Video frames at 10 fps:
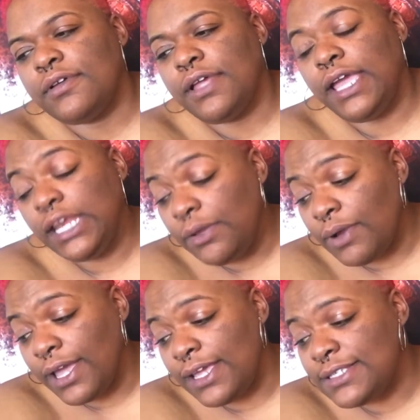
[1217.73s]

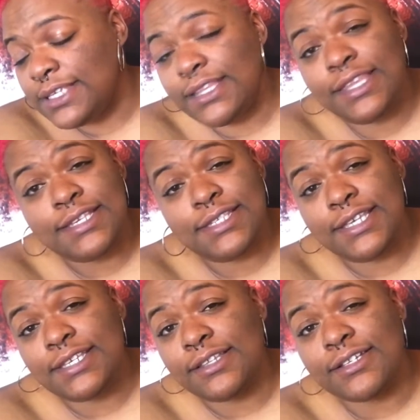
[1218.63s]
Anyways, this
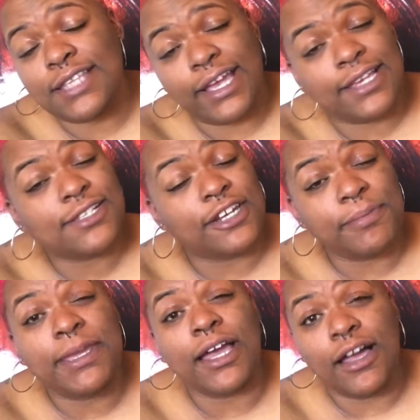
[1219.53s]
season looks like it's gonna
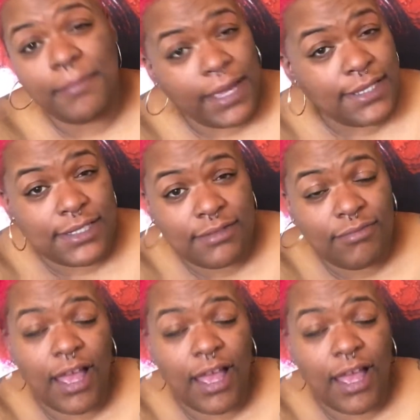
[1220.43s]
be amazing.